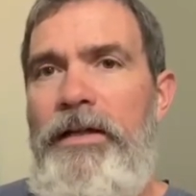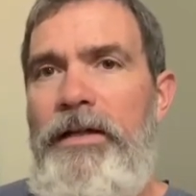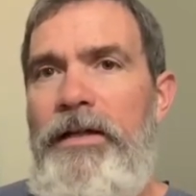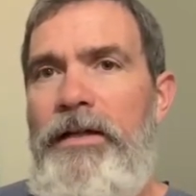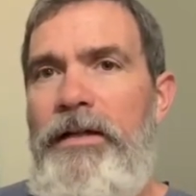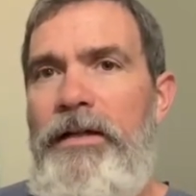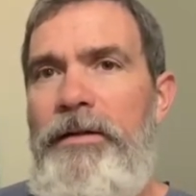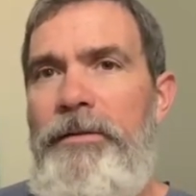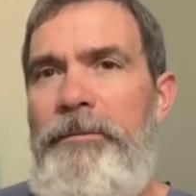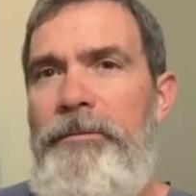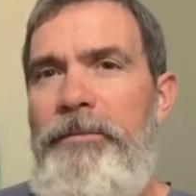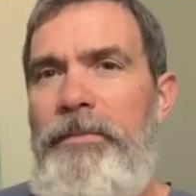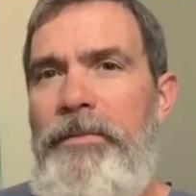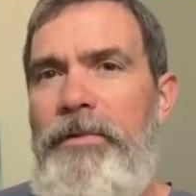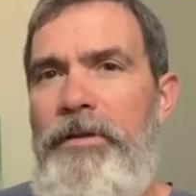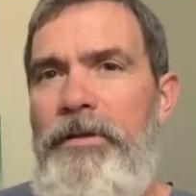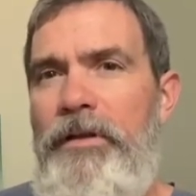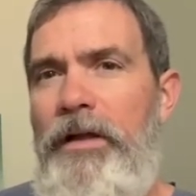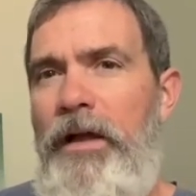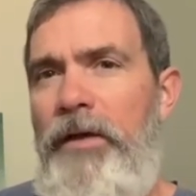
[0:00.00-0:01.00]
Um,
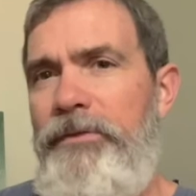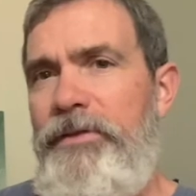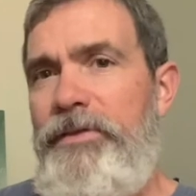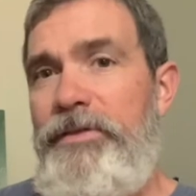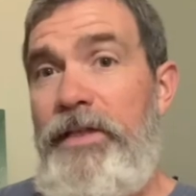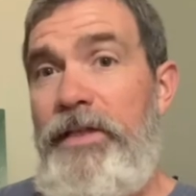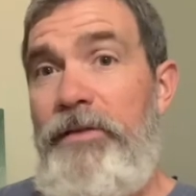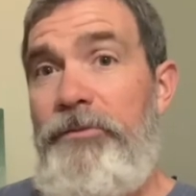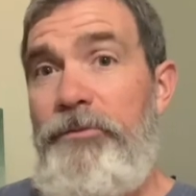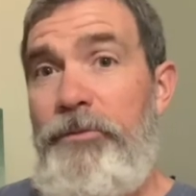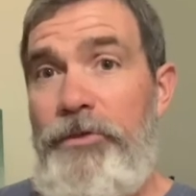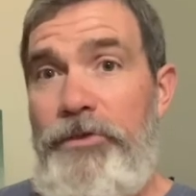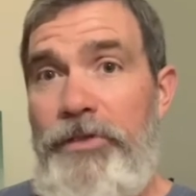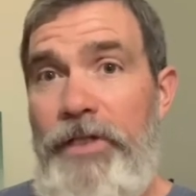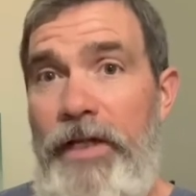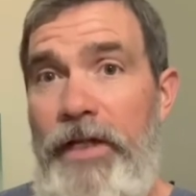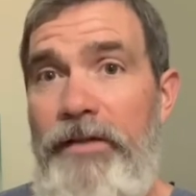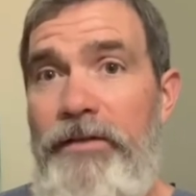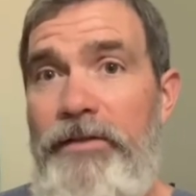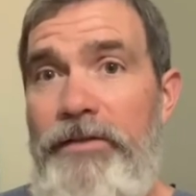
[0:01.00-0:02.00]
oftentimes we're
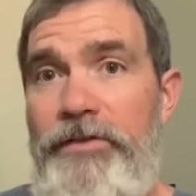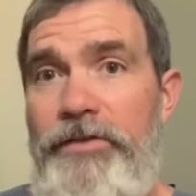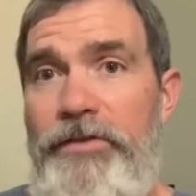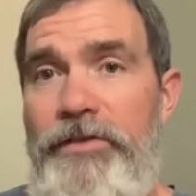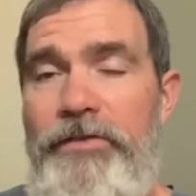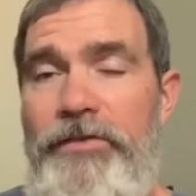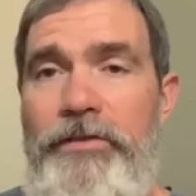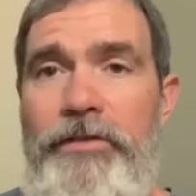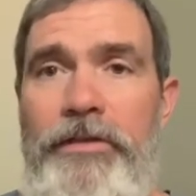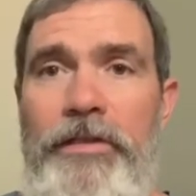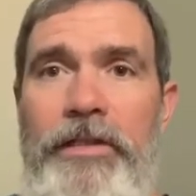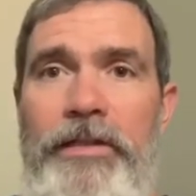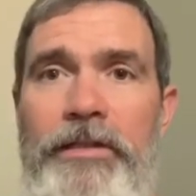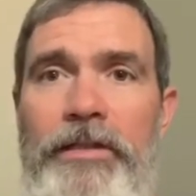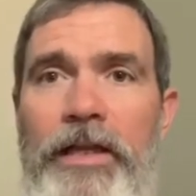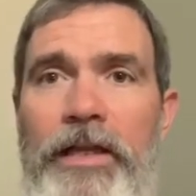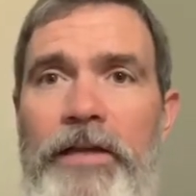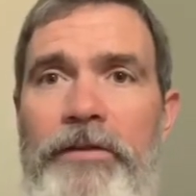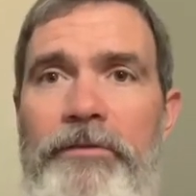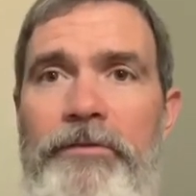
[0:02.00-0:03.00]
challenged in
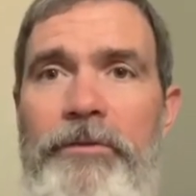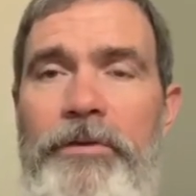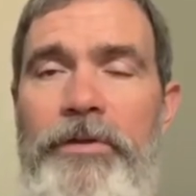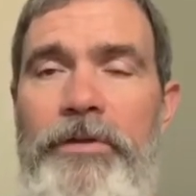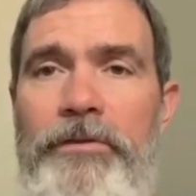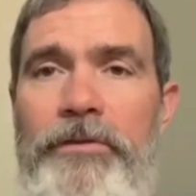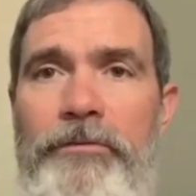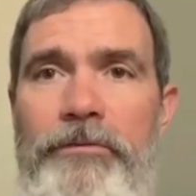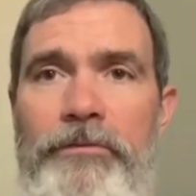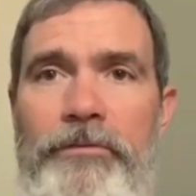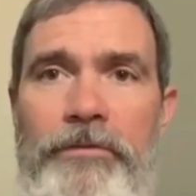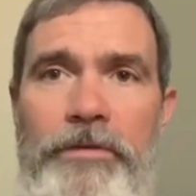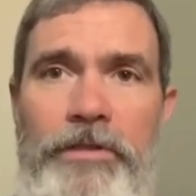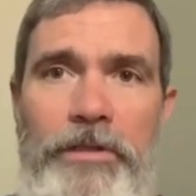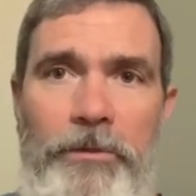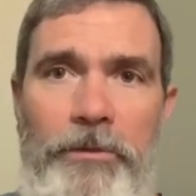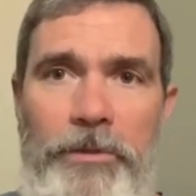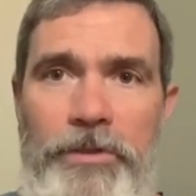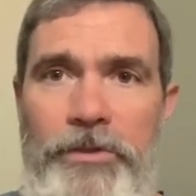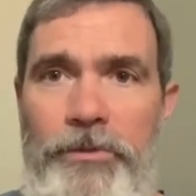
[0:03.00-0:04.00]
life with, you
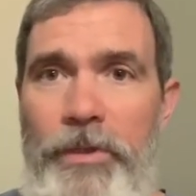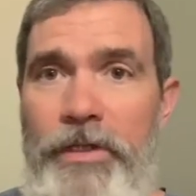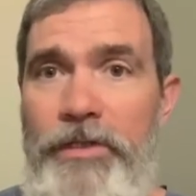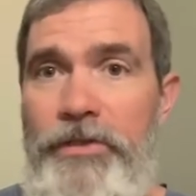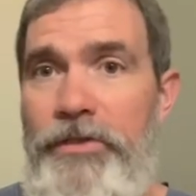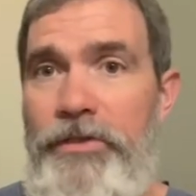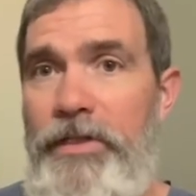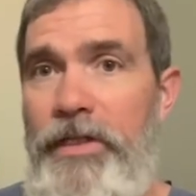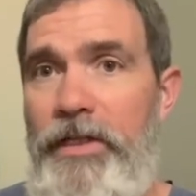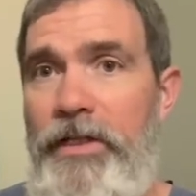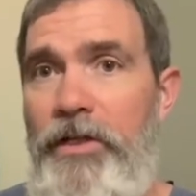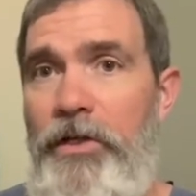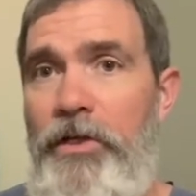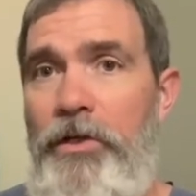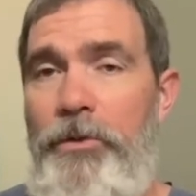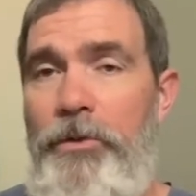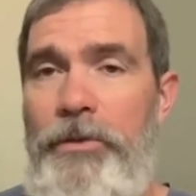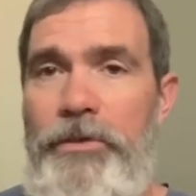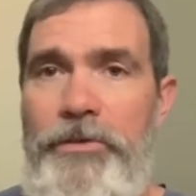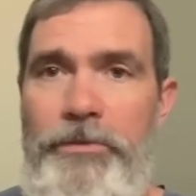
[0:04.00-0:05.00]
know, which way should I
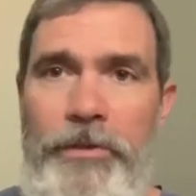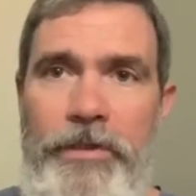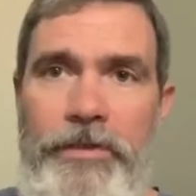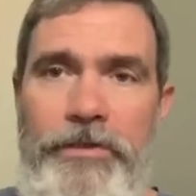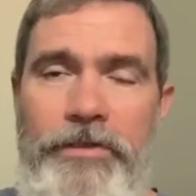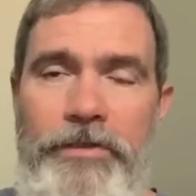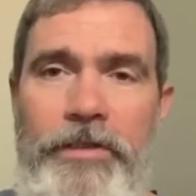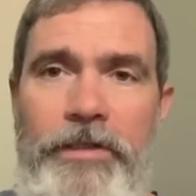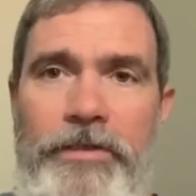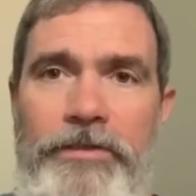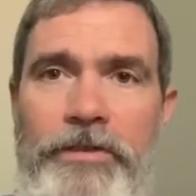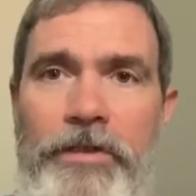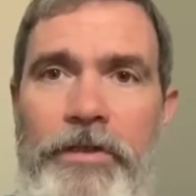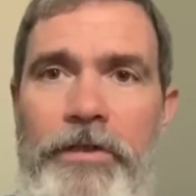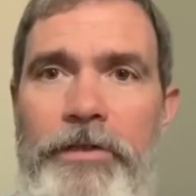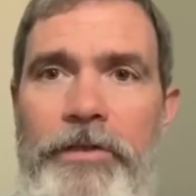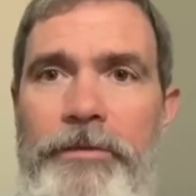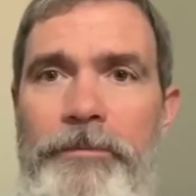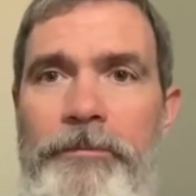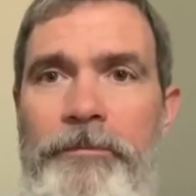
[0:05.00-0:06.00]
go? Which way should I
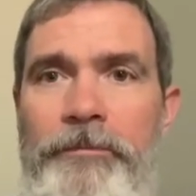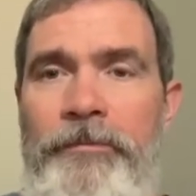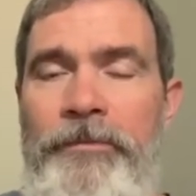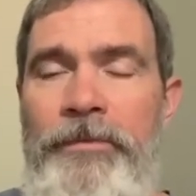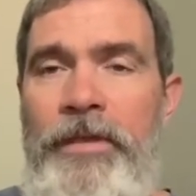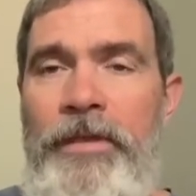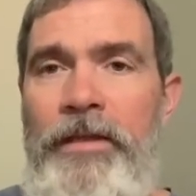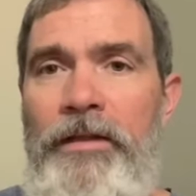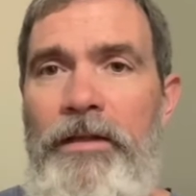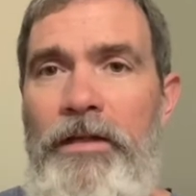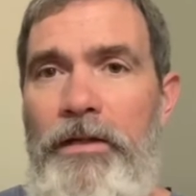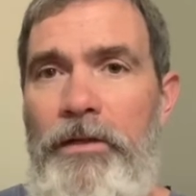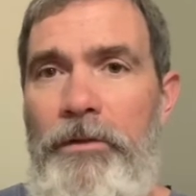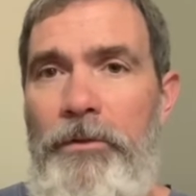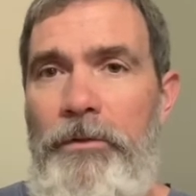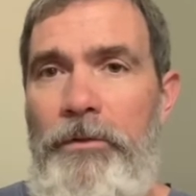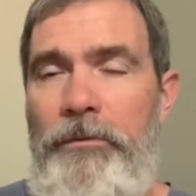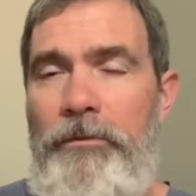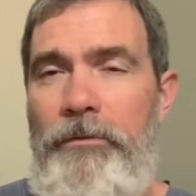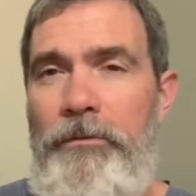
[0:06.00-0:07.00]
turn?
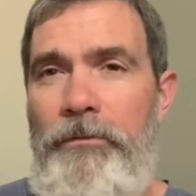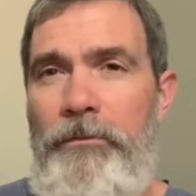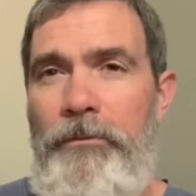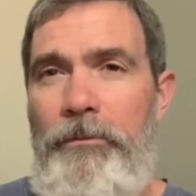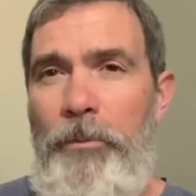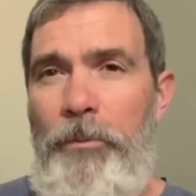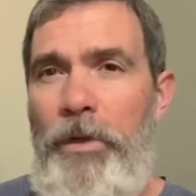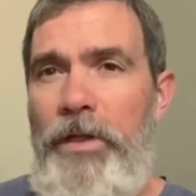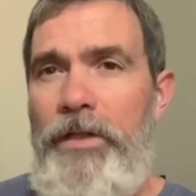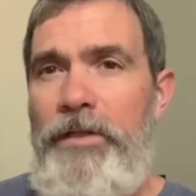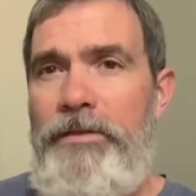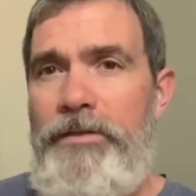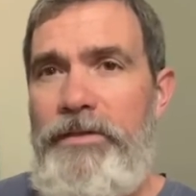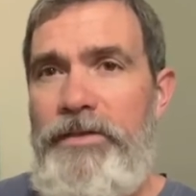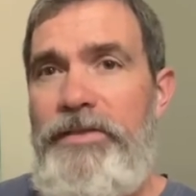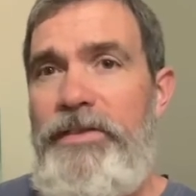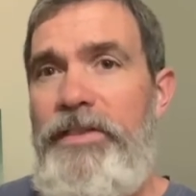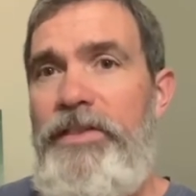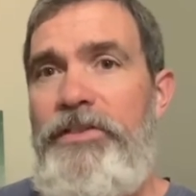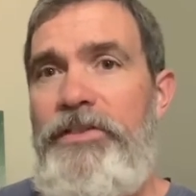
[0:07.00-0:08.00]
Uh, what
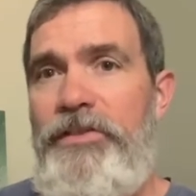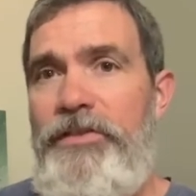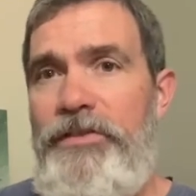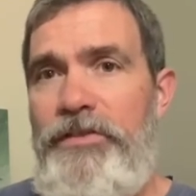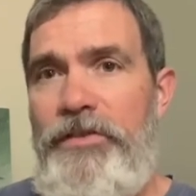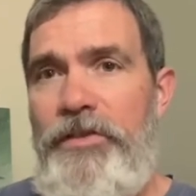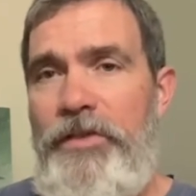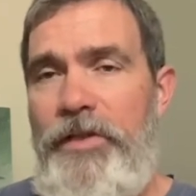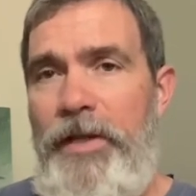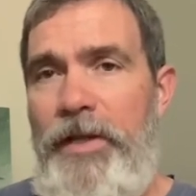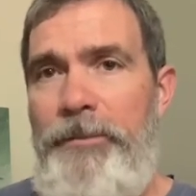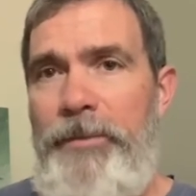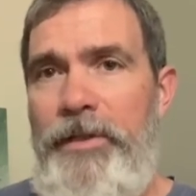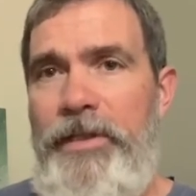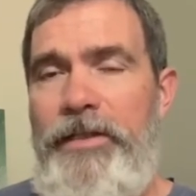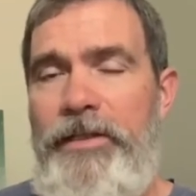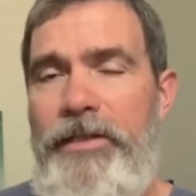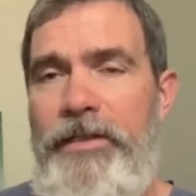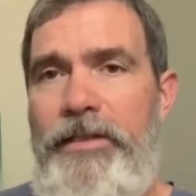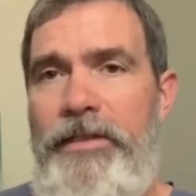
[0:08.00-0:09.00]
decisions should I
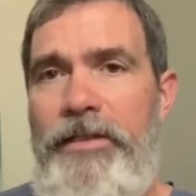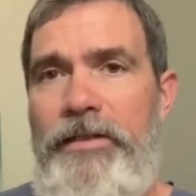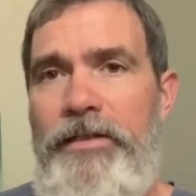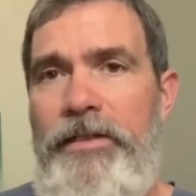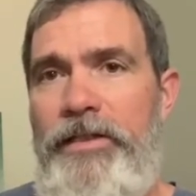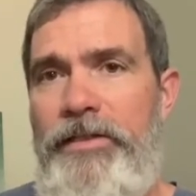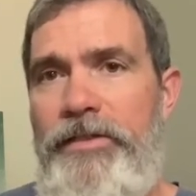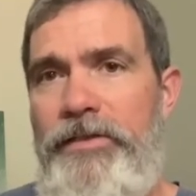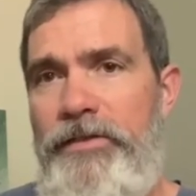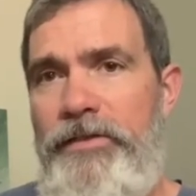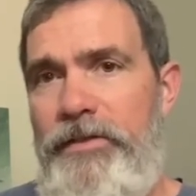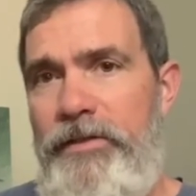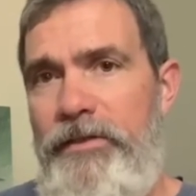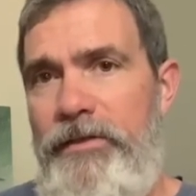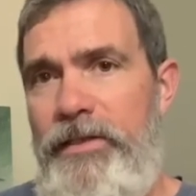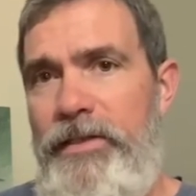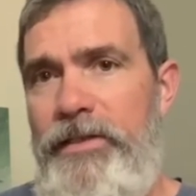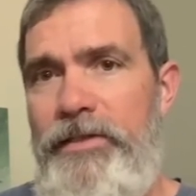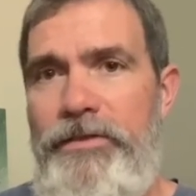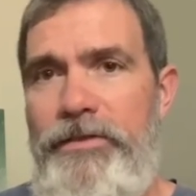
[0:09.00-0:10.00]
make in connection to
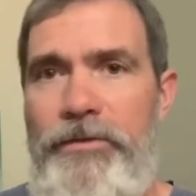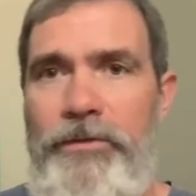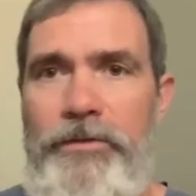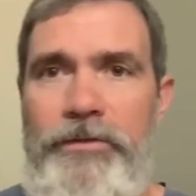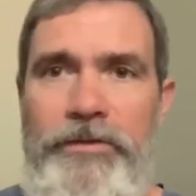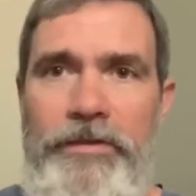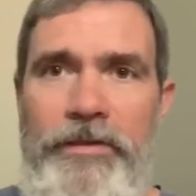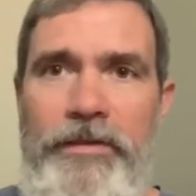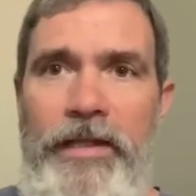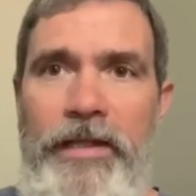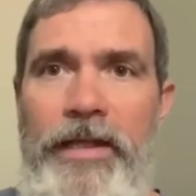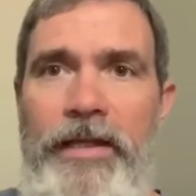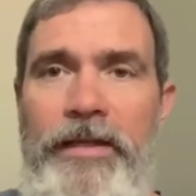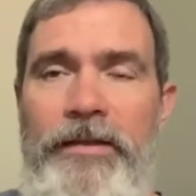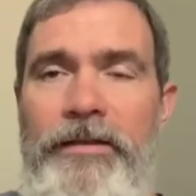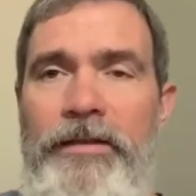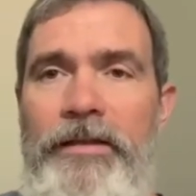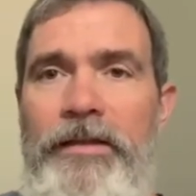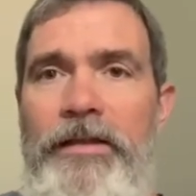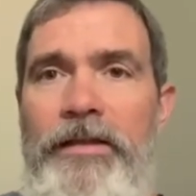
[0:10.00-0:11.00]
this or to that?